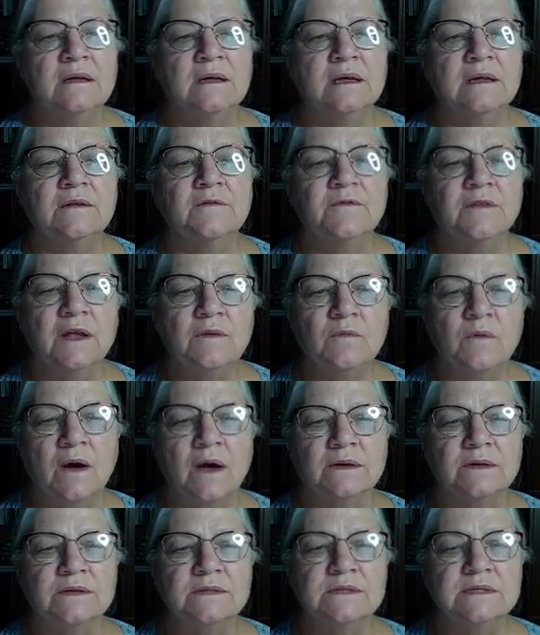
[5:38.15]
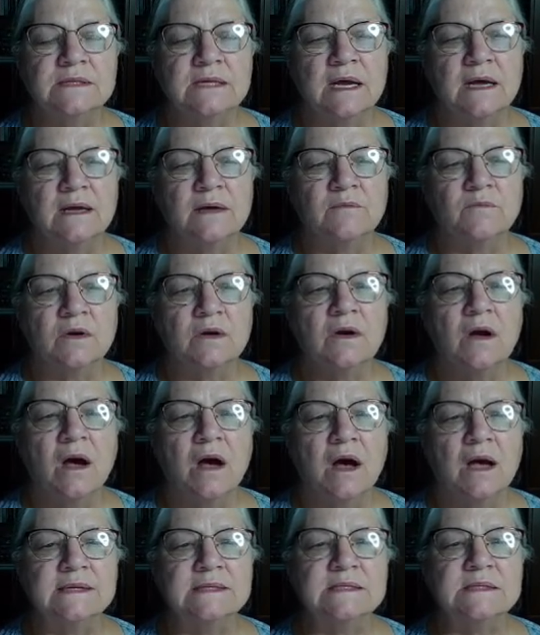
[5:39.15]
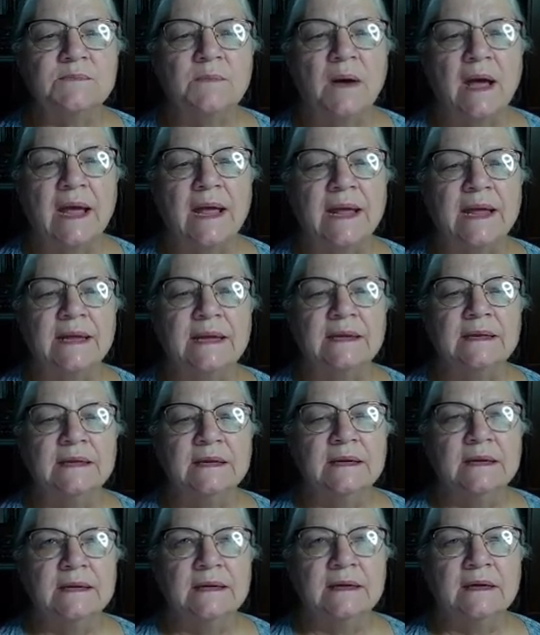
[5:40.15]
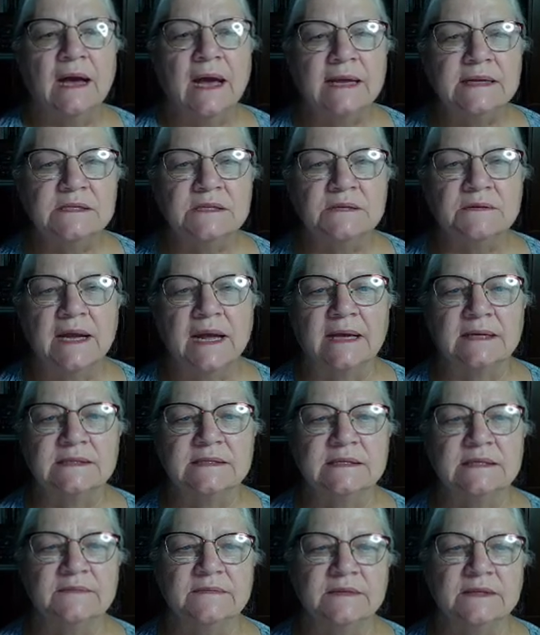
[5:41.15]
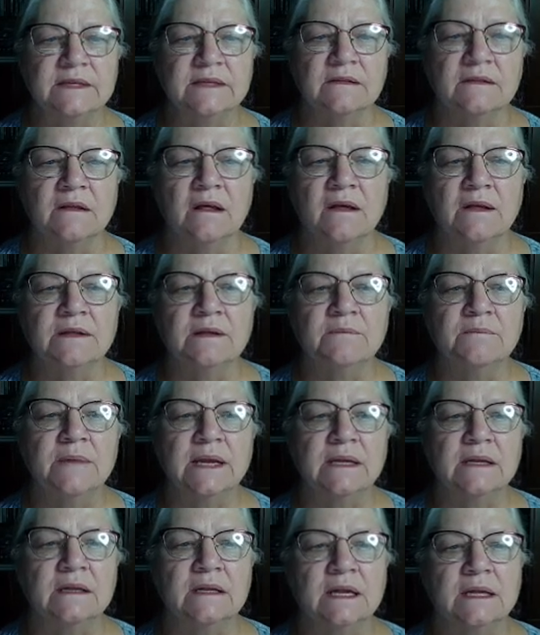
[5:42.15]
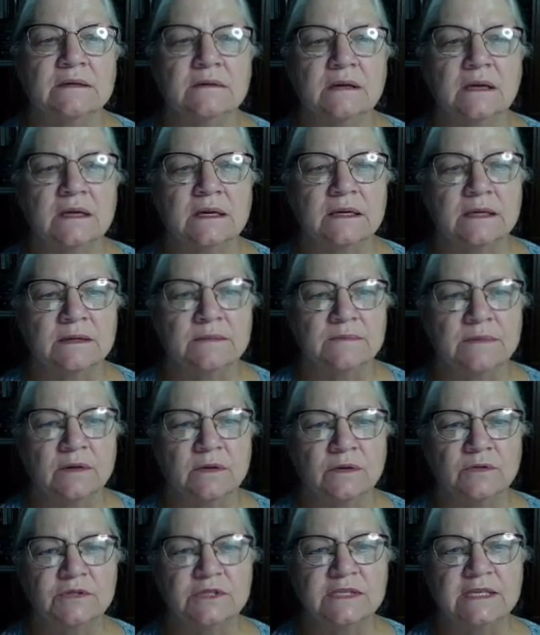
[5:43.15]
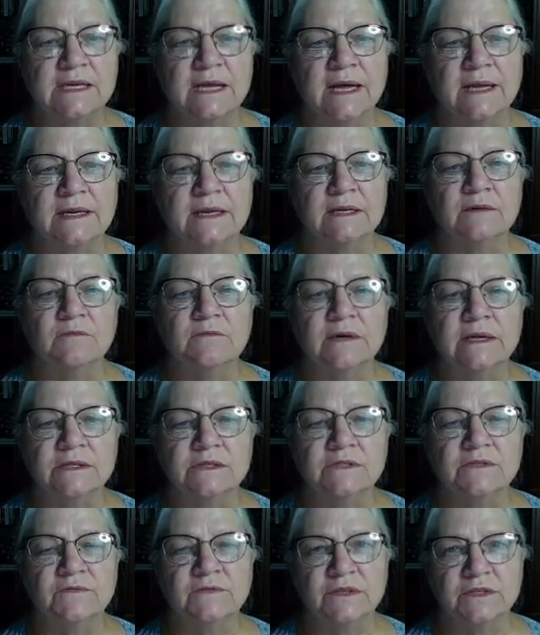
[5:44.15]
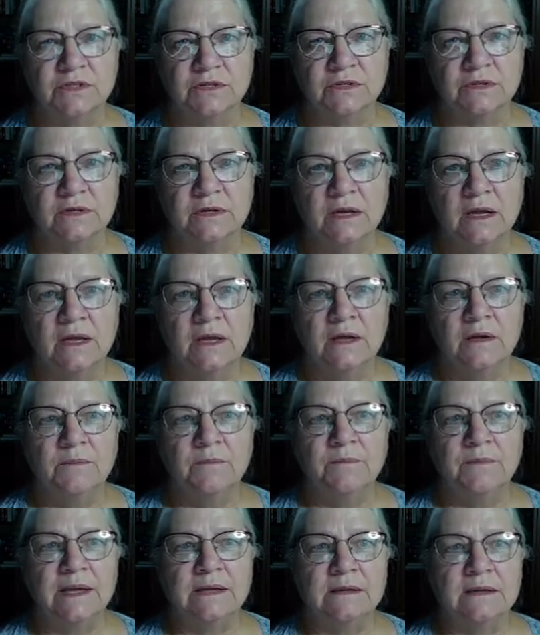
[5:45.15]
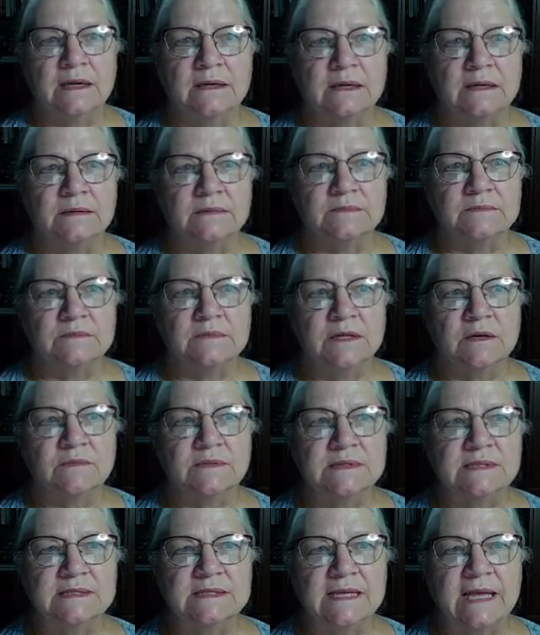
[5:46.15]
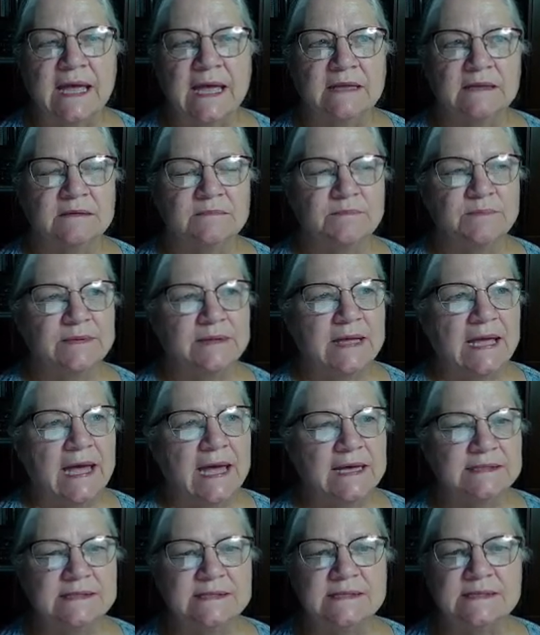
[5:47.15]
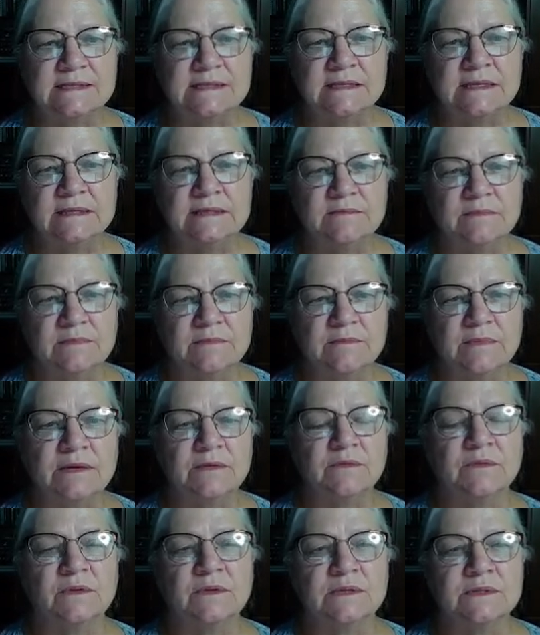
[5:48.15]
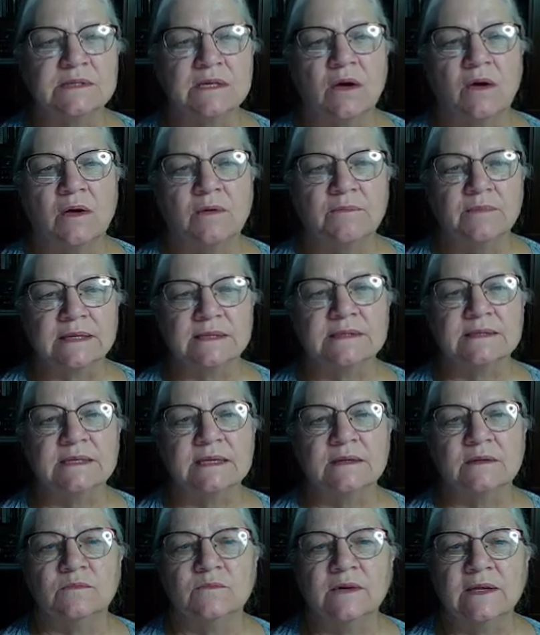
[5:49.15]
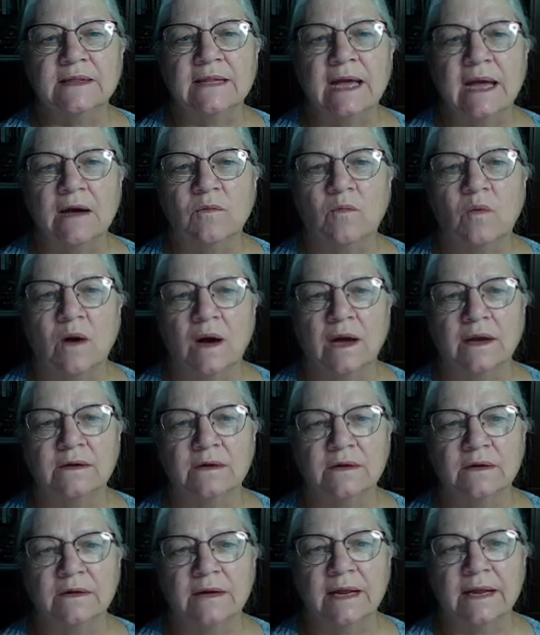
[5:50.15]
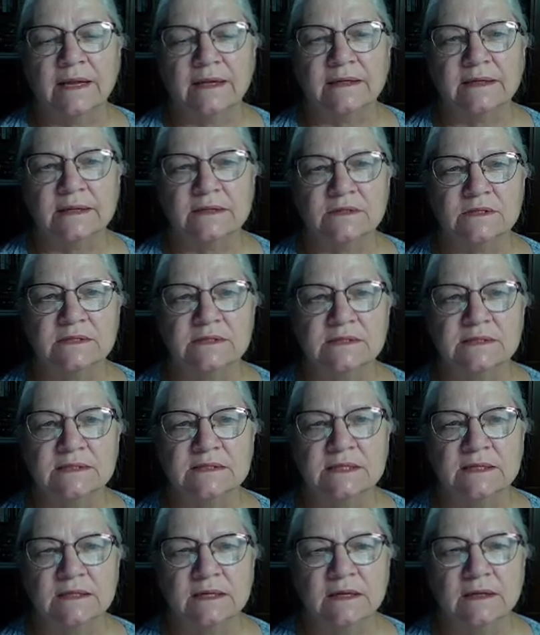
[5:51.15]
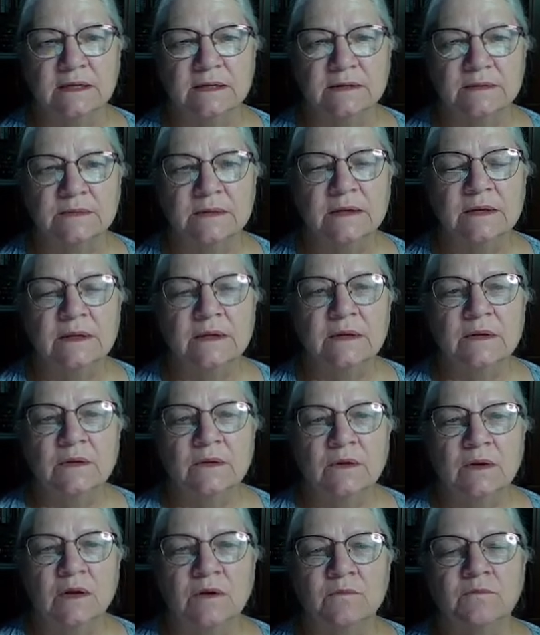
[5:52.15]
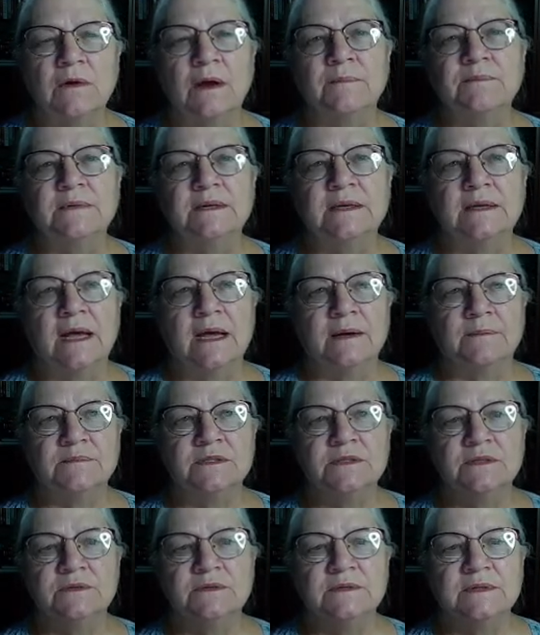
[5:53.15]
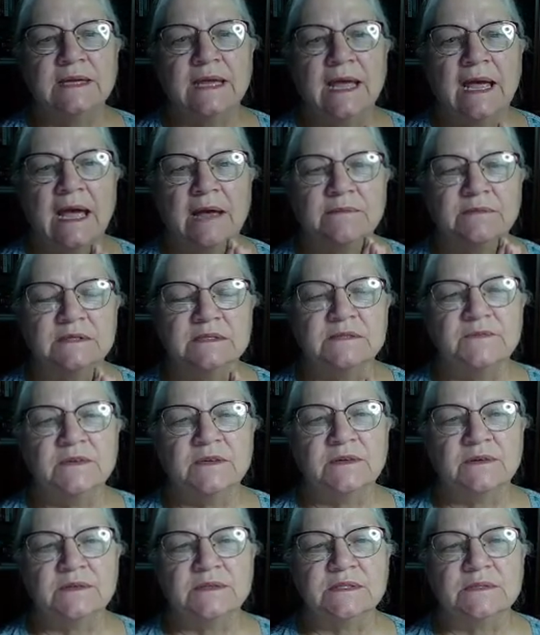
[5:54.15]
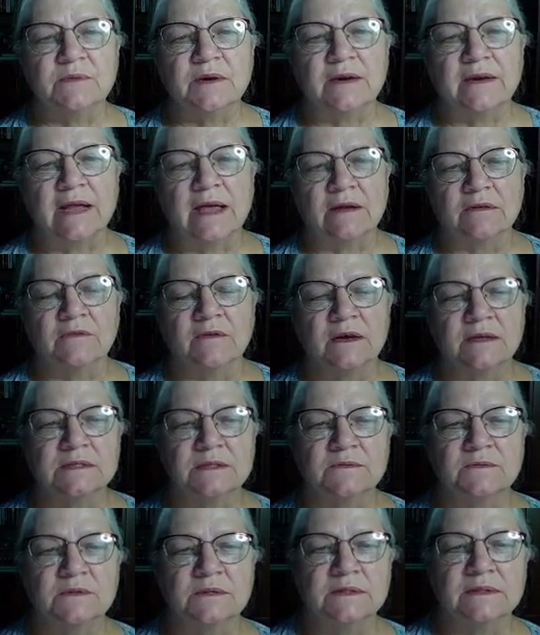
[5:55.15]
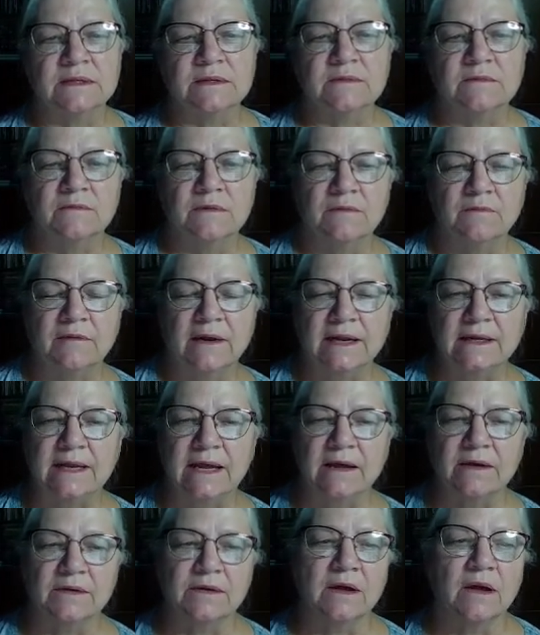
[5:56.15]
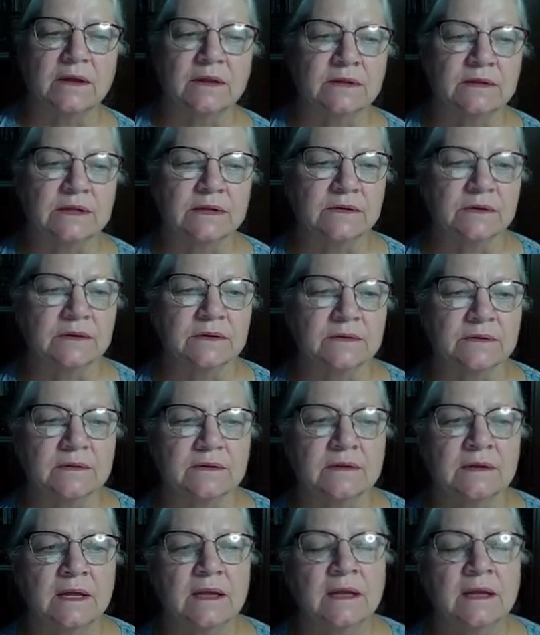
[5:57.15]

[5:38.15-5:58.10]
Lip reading: And the floodwaters were caused by geyser activity along the mid-oceanic ridge fissure. There was gases and minerals all mixed in with that water, and it just erupted up to the atmosphere and spread out across the world and rained down on the earth.